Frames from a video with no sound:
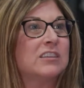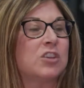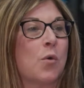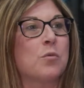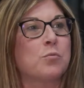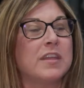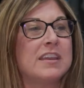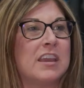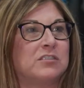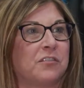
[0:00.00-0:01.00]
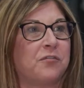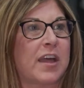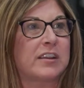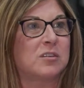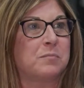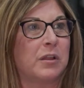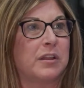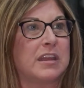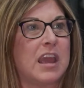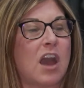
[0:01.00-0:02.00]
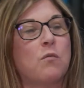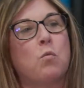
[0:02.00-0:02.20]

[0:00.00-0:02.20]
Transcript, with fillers: so it really gives the flexibility of